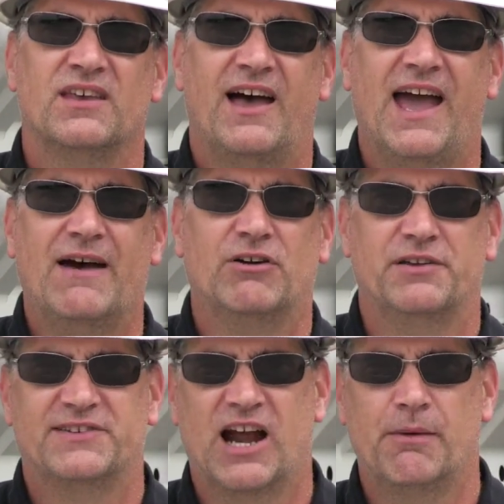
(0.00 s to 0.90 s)
I have an
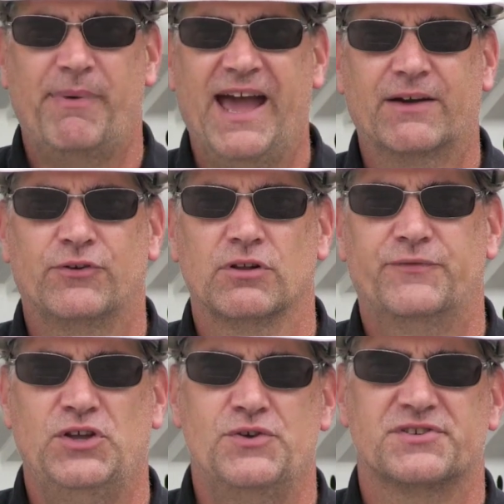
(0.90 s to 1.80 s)
entire bag full of
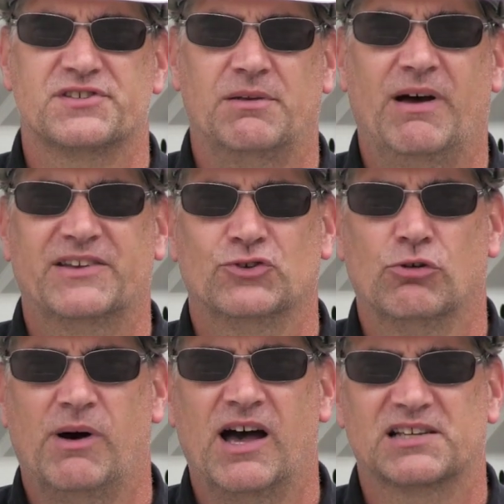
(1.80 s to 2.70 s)
fuses in my
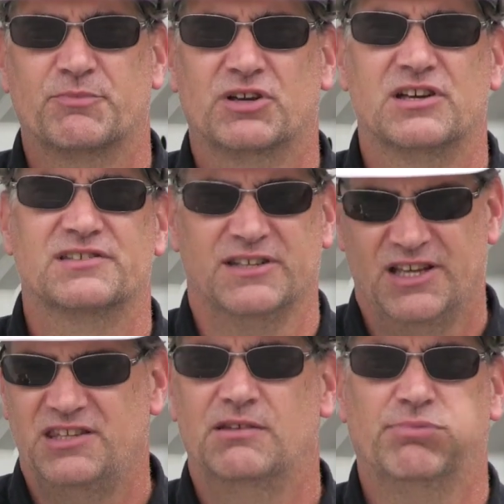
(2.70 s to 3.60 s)
toolbox because
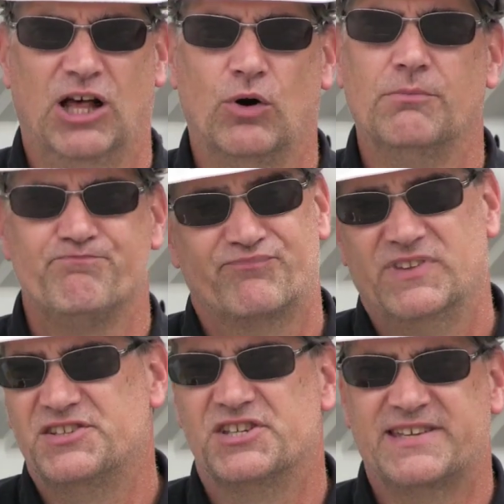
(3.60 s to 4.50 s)
you blow them.
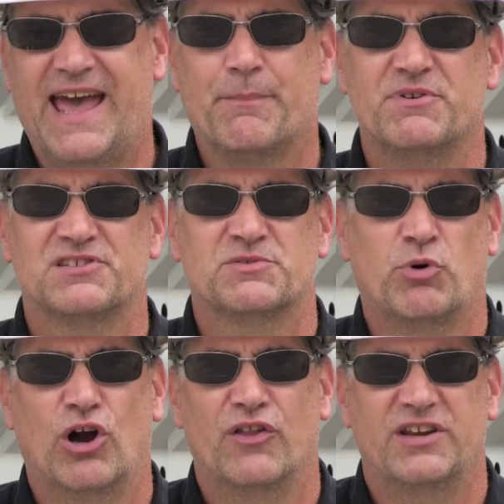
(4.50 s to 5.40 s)
It just happens as
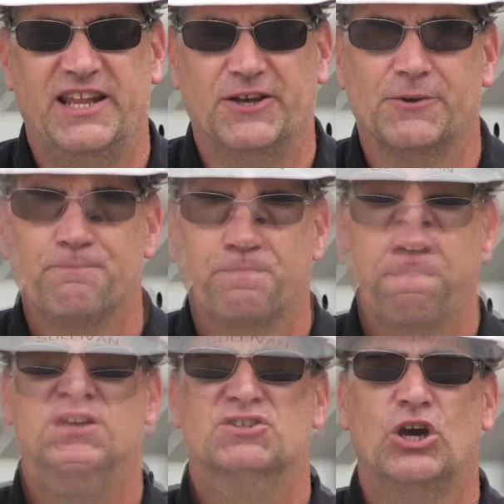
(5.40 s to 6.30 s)
part of the deal.
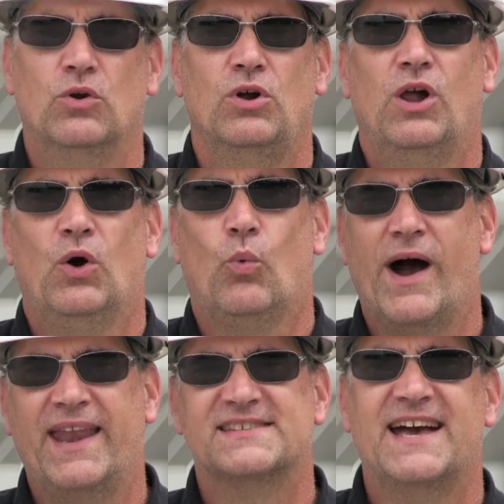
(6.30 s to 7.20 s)
So
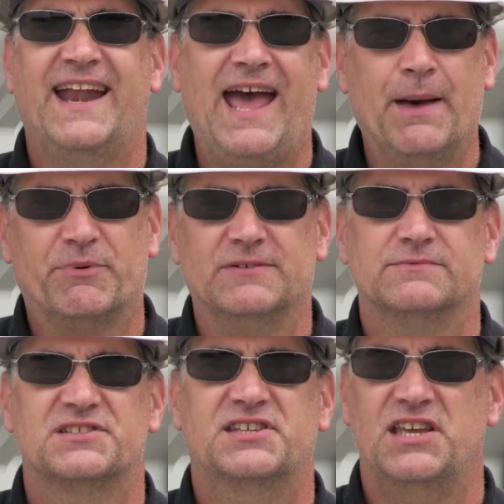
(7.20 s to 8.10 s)
why does that happen?
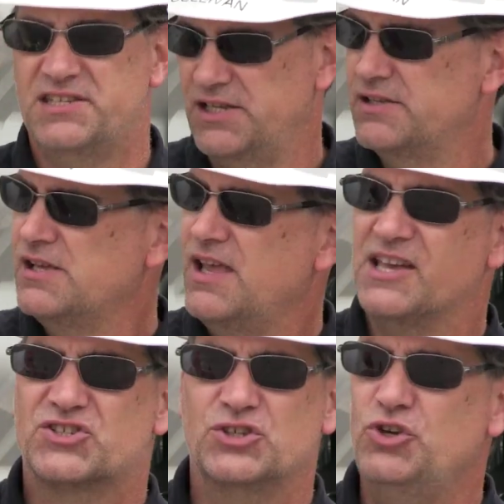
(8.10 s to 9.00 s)
It's easy.
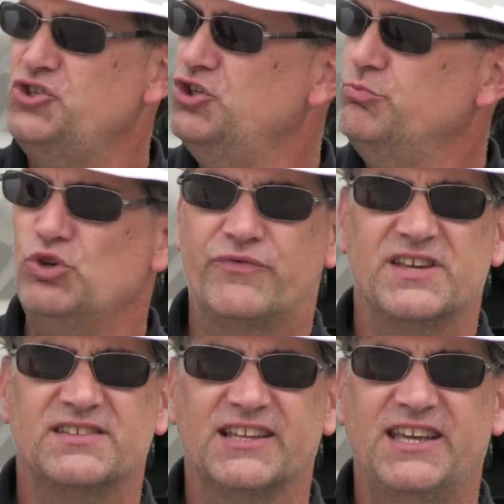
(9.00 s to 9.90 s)
As soon as you move
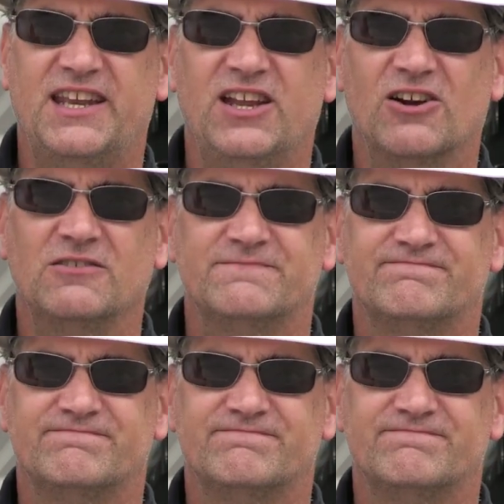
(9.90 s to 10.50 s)
this lead here